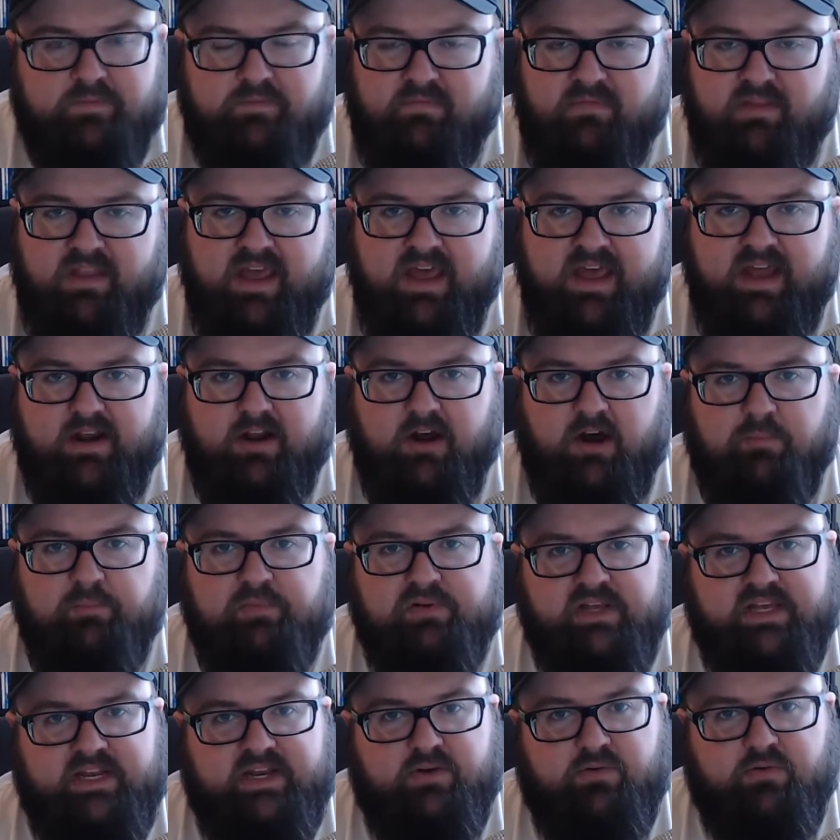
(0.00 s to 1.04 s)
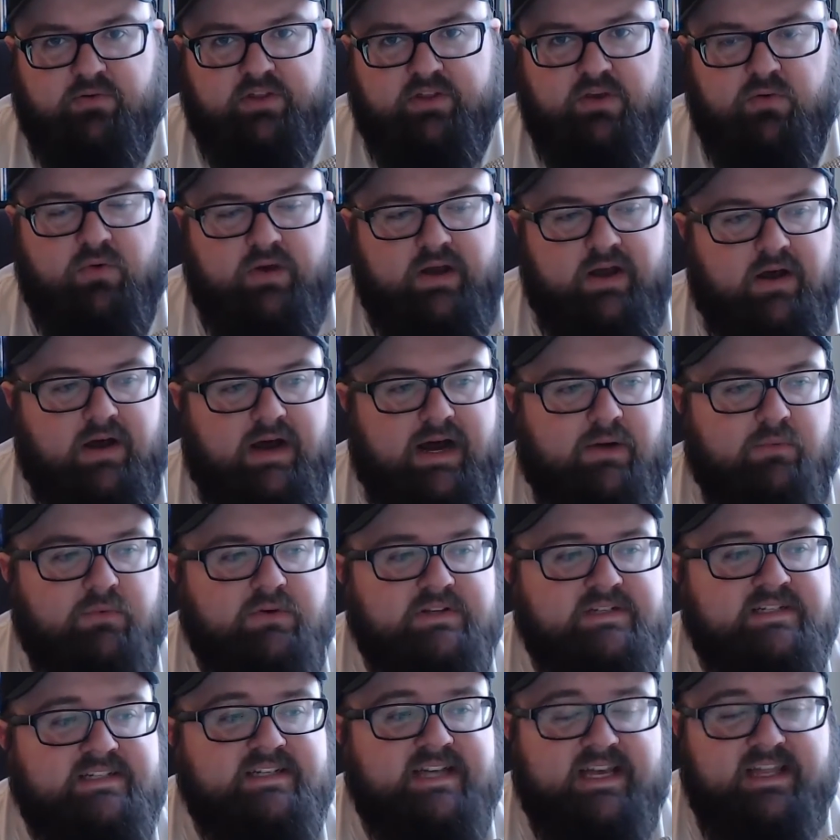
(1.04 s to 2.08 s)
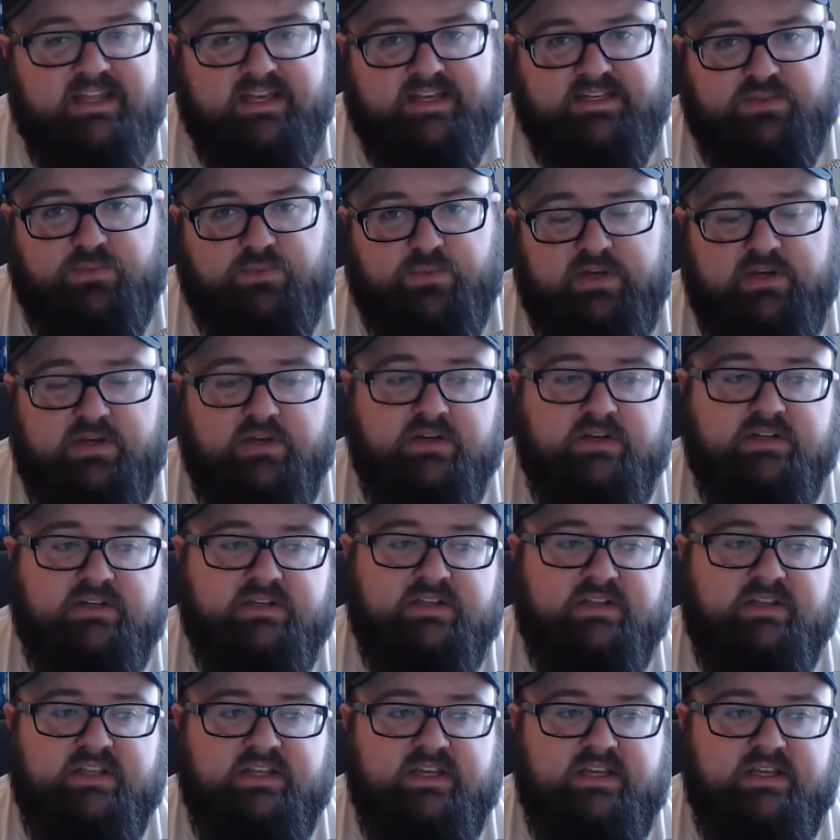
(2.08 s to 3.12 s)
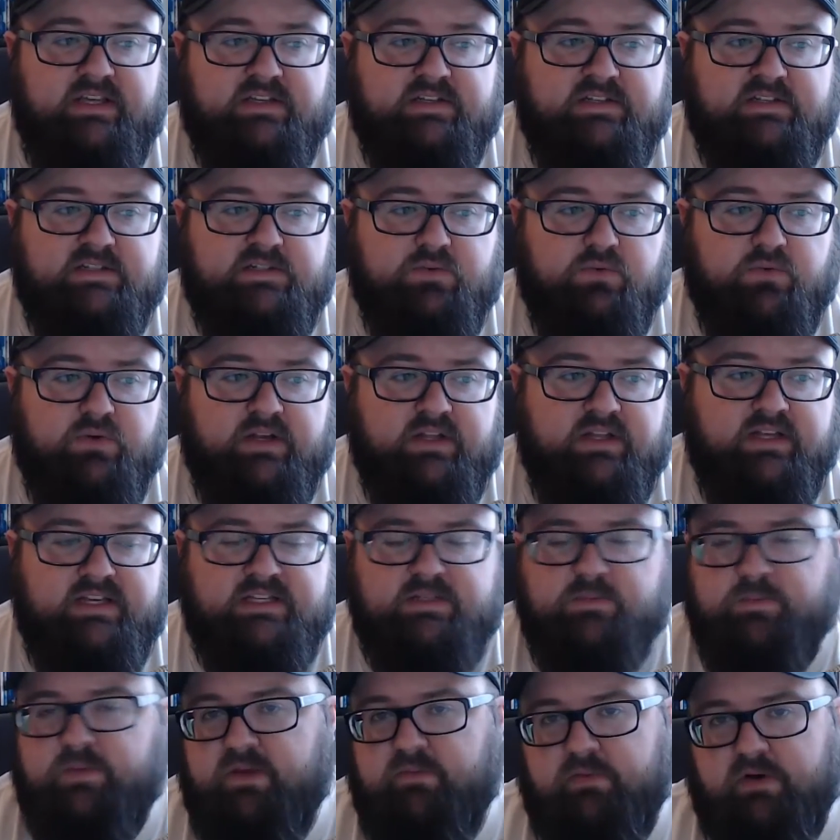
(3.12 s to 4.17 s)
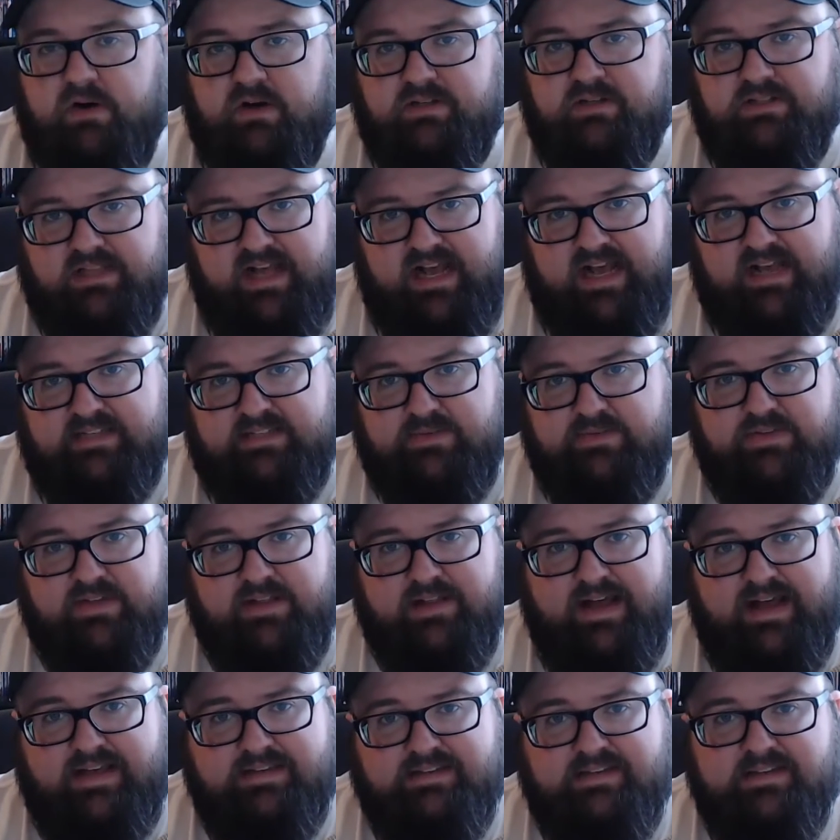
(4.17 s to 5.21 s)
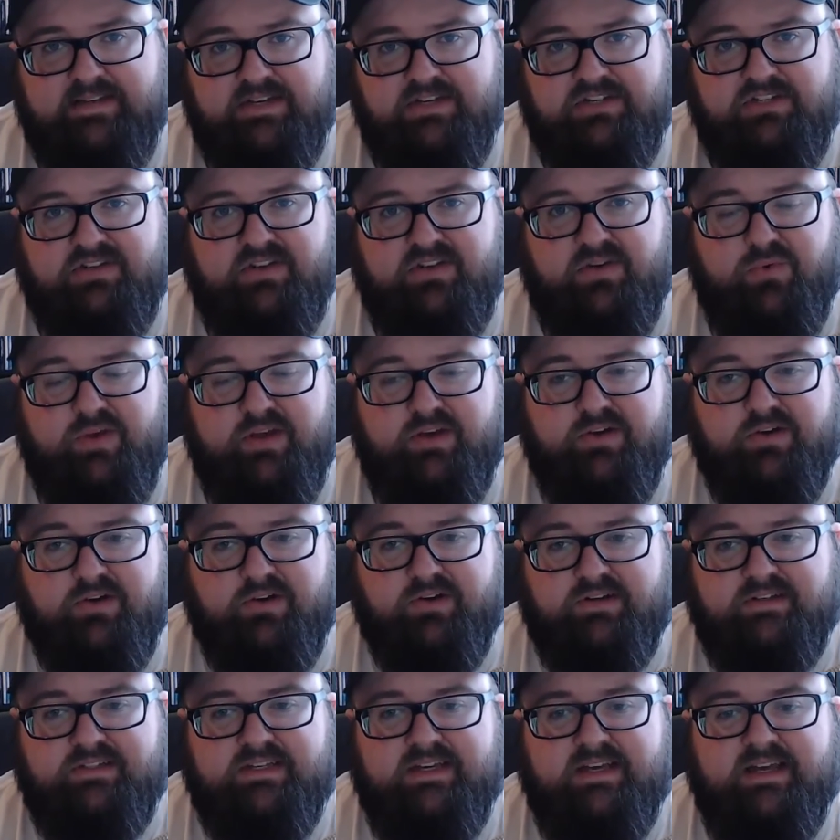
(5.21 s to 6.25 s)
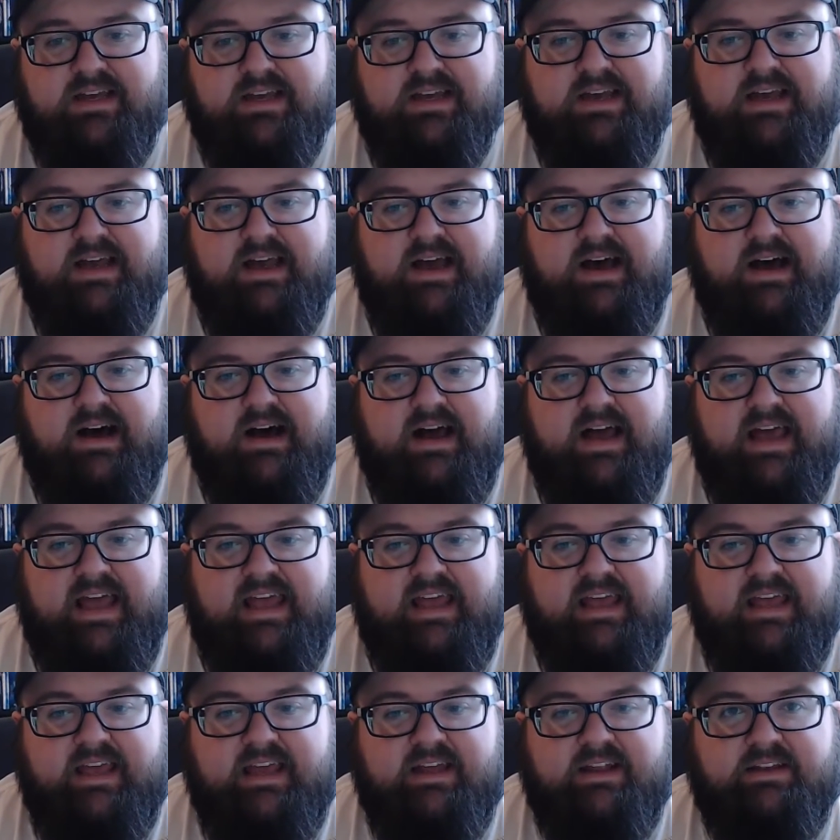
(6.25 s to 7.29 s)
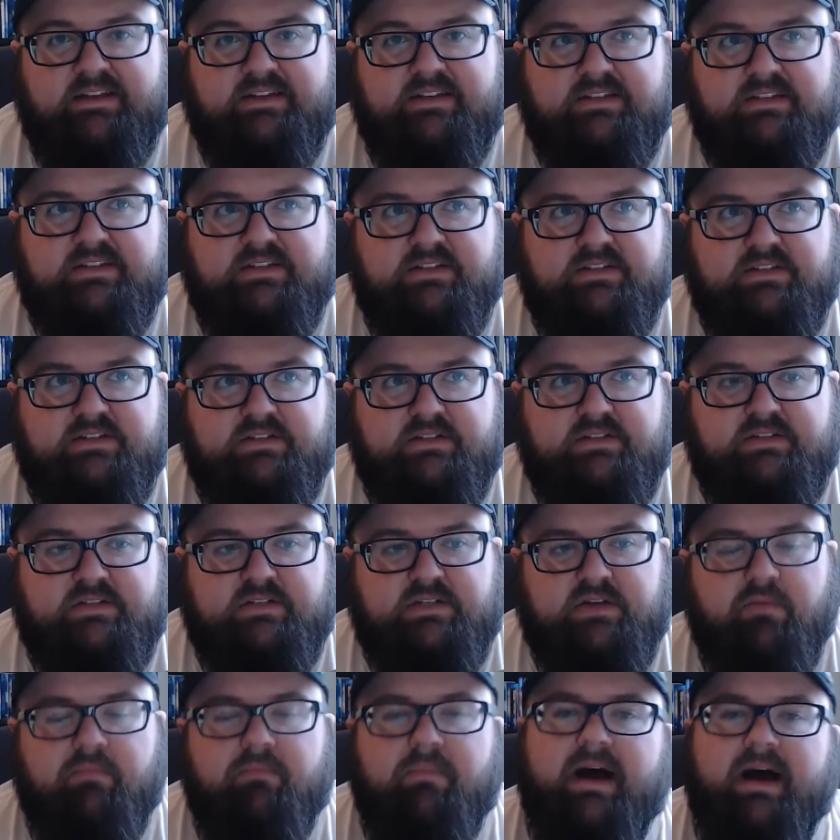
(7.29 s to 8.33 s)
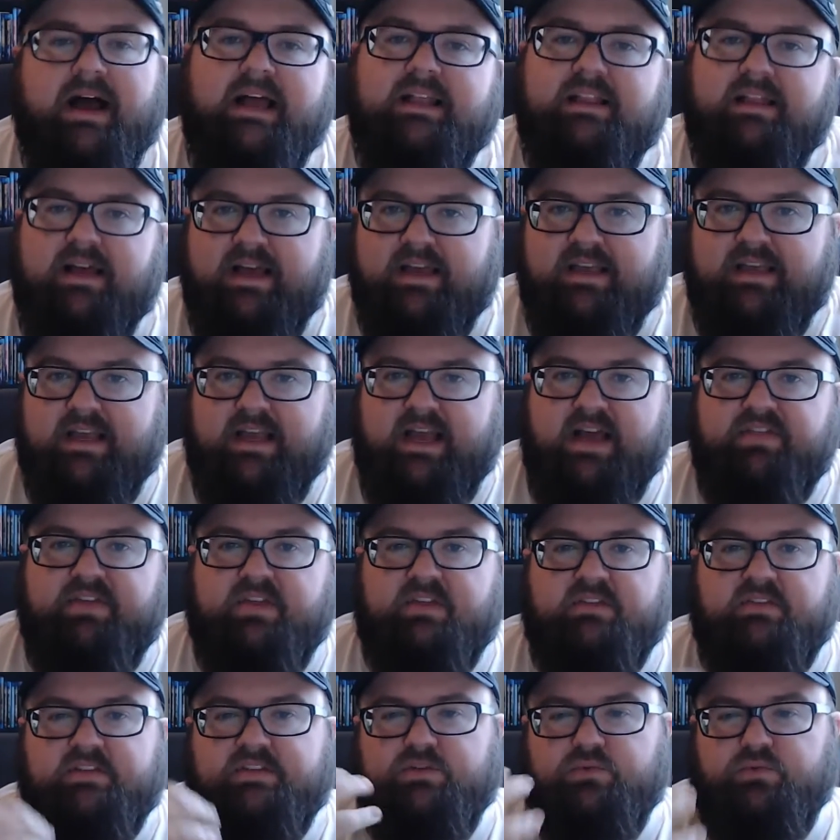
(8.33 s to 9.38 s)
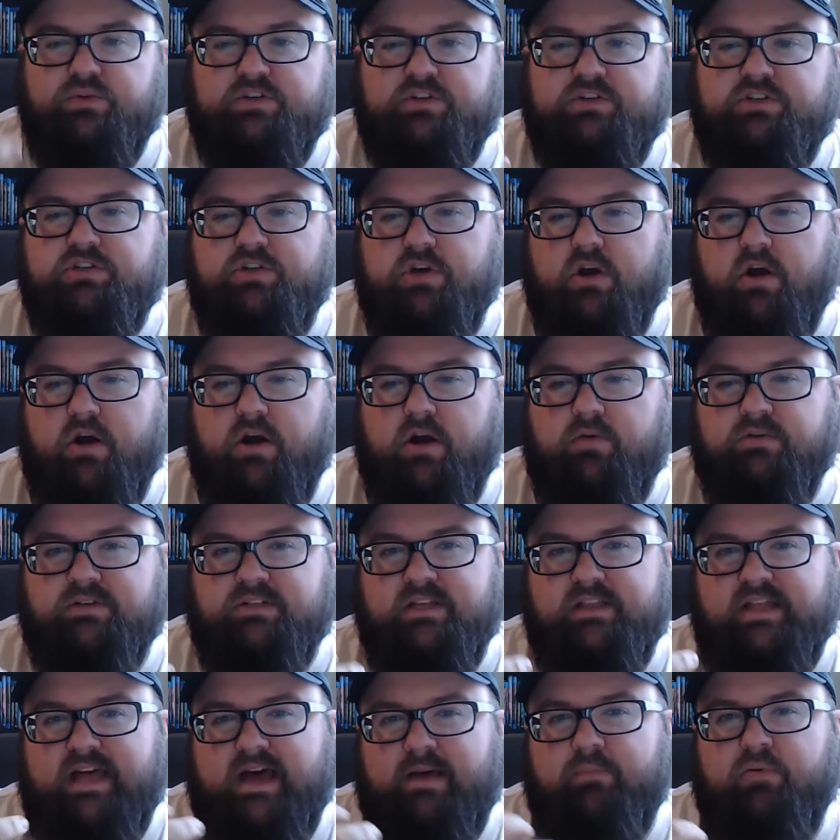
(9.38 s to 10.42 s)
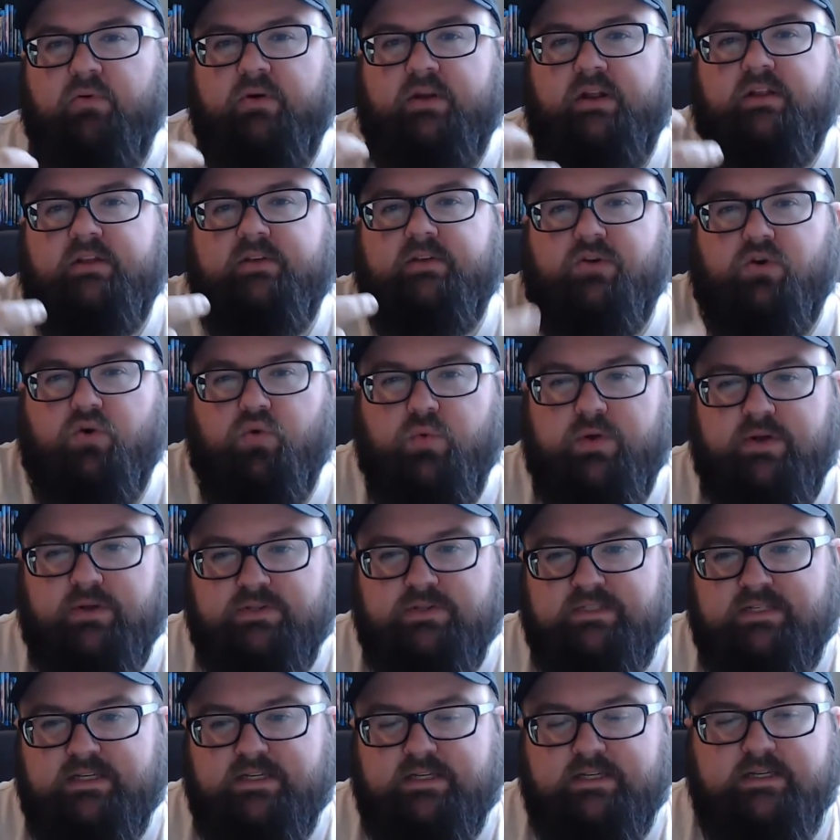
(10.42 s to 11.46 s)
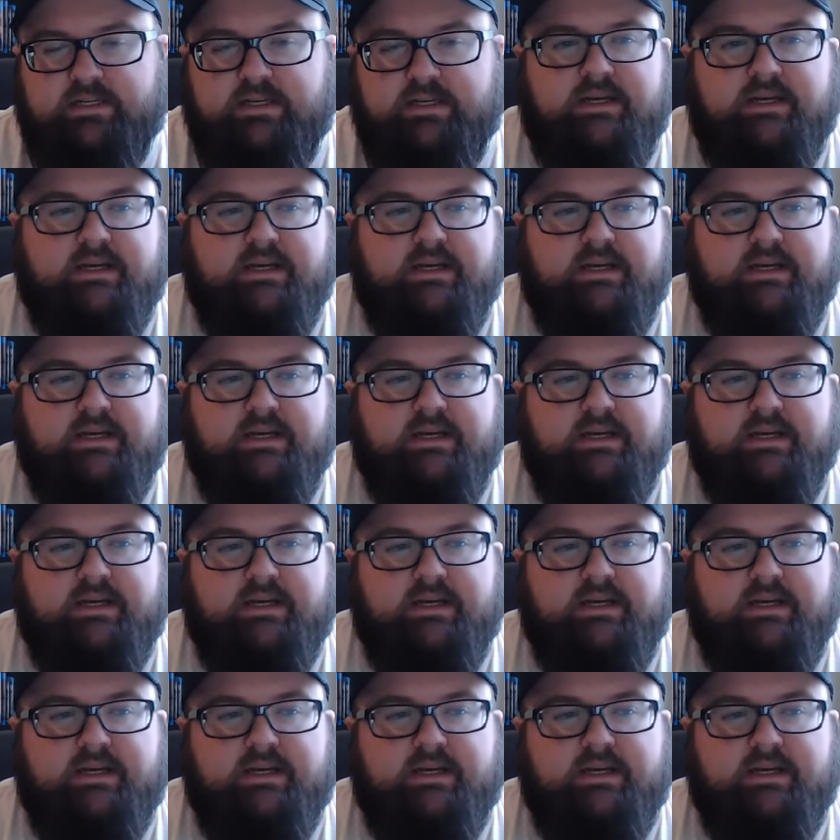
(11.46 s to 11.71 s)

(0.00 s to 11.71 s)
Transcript: And it all plated really well. I will say this. We cooked the soy glazed meatballs last. It was the last dish that we cooked. And to my liking, I think the Swiss chard was at that point a little wilted.